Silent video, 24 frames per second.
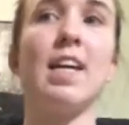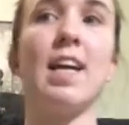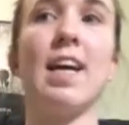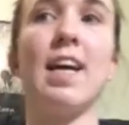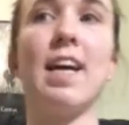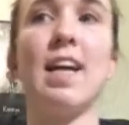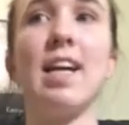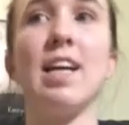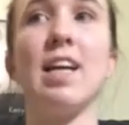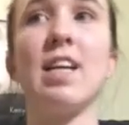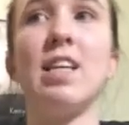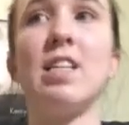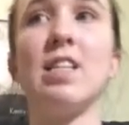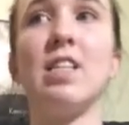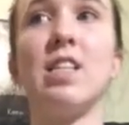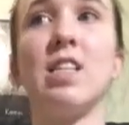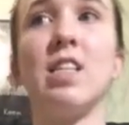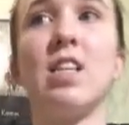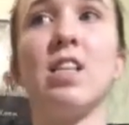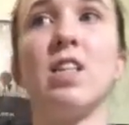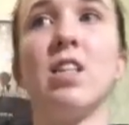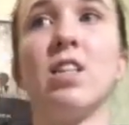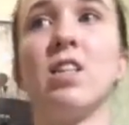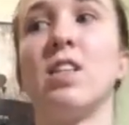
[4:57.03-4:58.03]
and
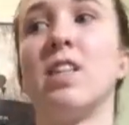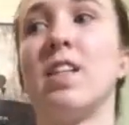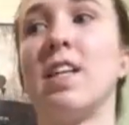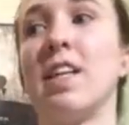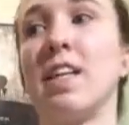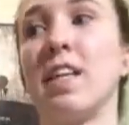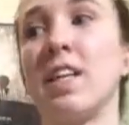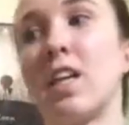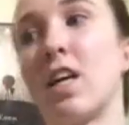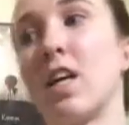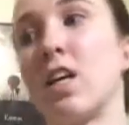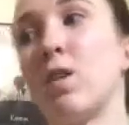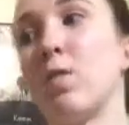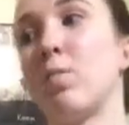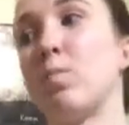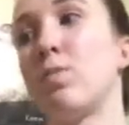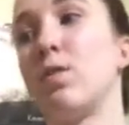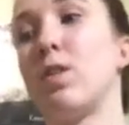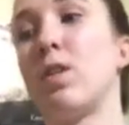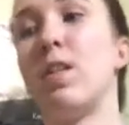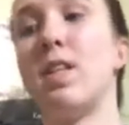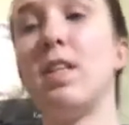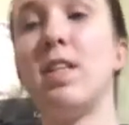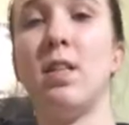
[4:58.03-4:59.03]
like,
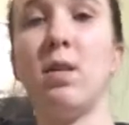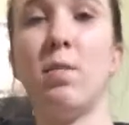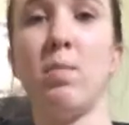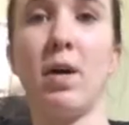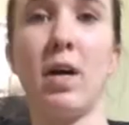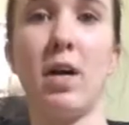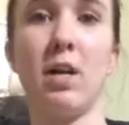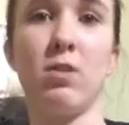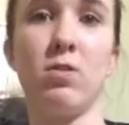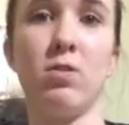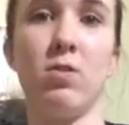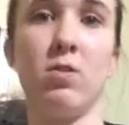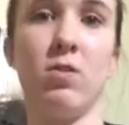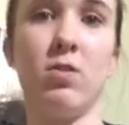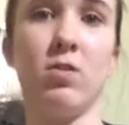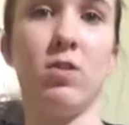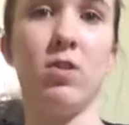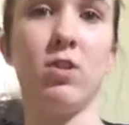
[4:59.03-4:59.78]
helped in the battle.